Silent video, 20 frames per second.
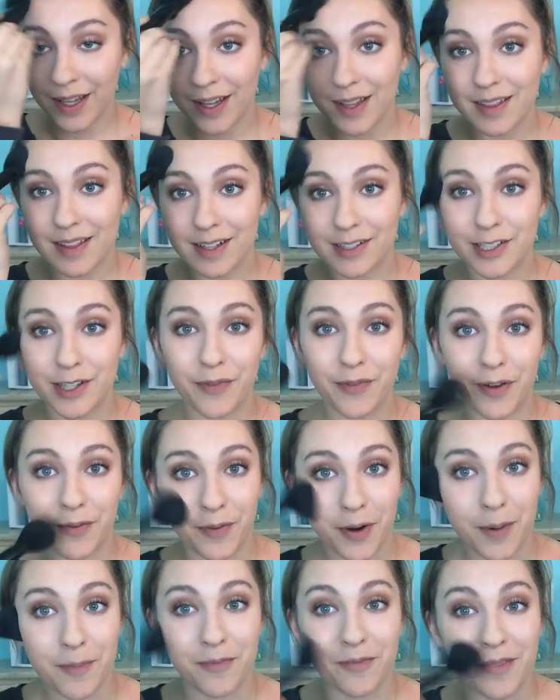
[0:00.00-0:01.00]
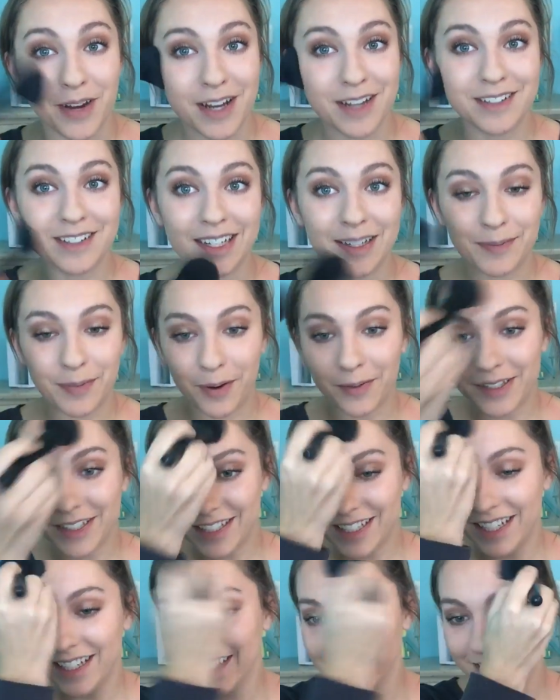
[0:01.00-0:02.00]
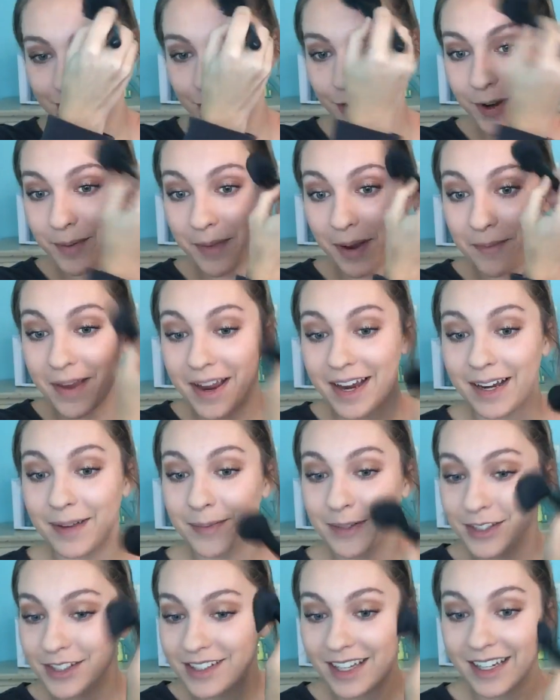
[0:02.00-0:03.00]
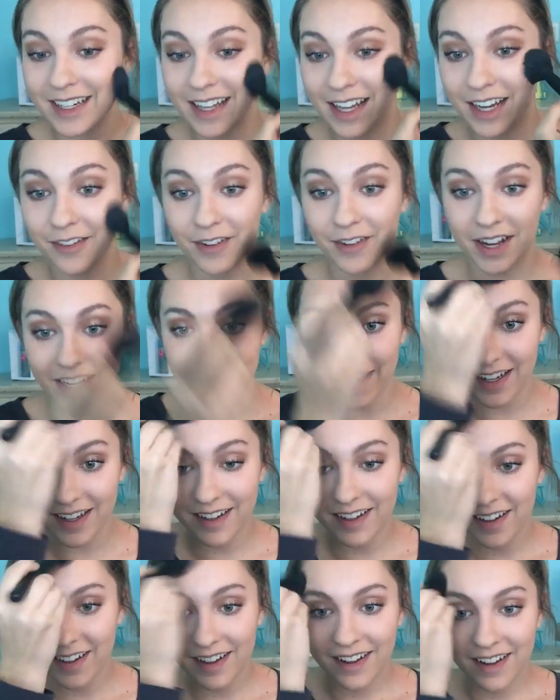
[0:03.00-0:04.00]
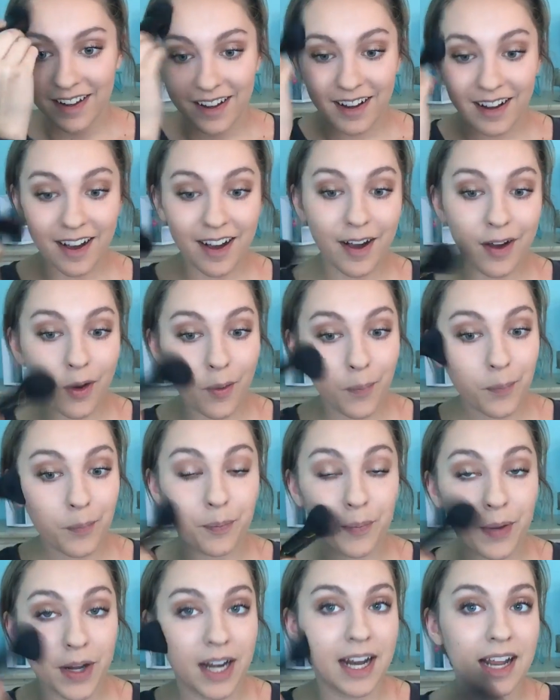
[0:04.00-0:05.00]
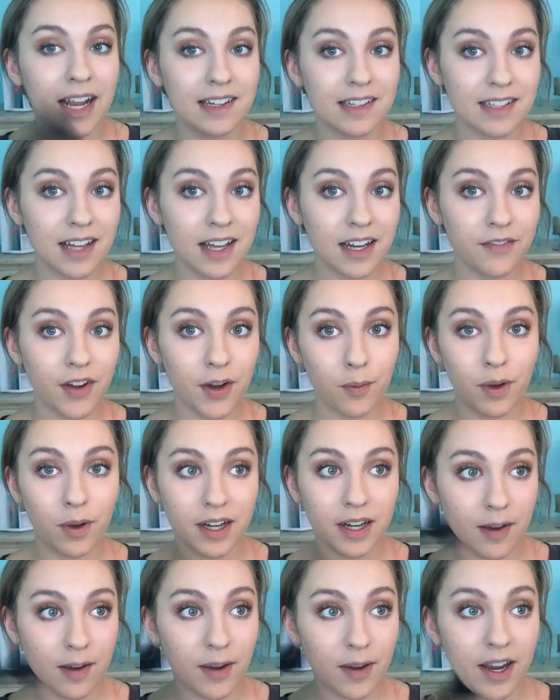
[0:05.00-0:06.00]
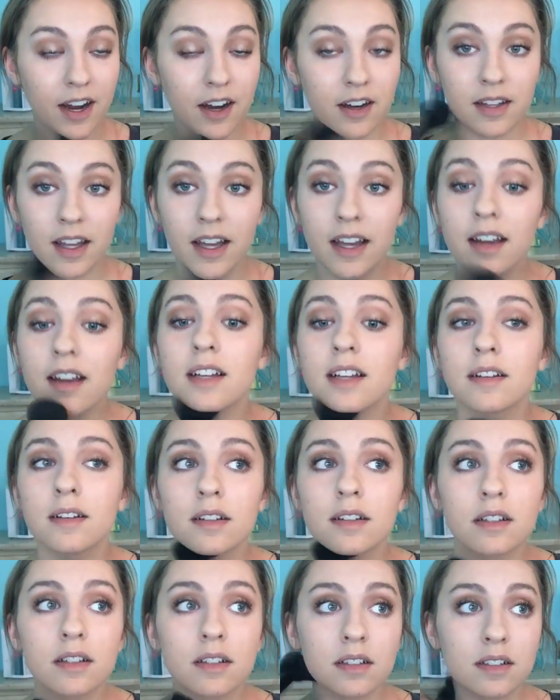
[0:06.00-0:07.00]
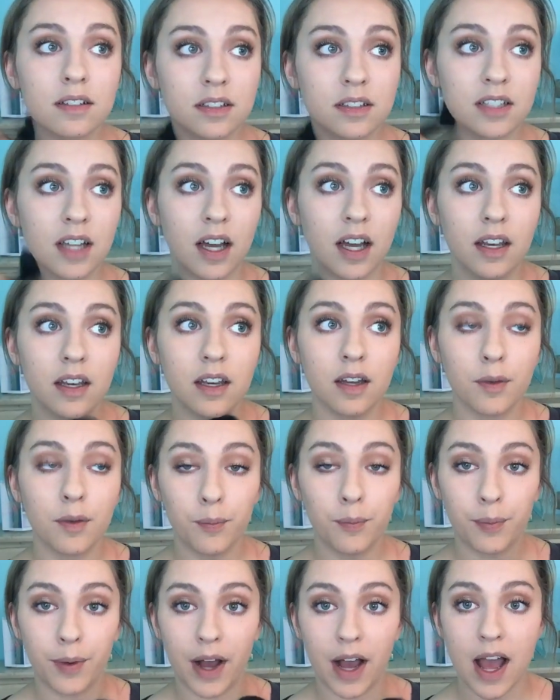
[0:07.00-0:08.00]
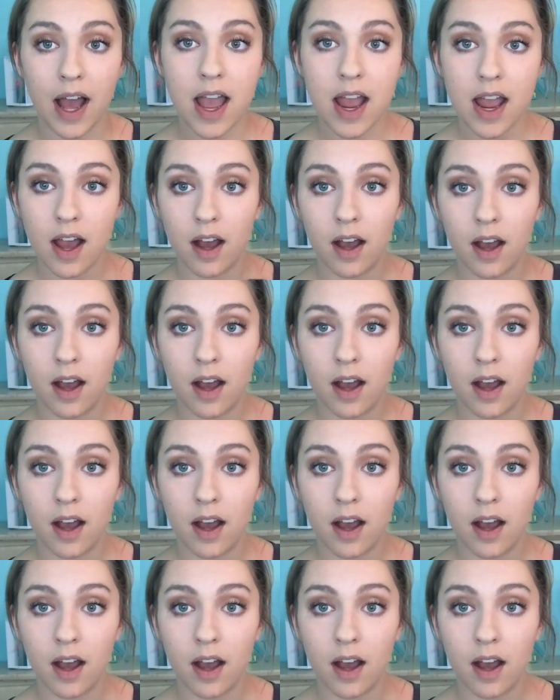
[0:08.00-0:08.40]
That's the fun part for me, is like probably doing my makeup and just like getting ready. But I can't decide if I want to get my hair like done by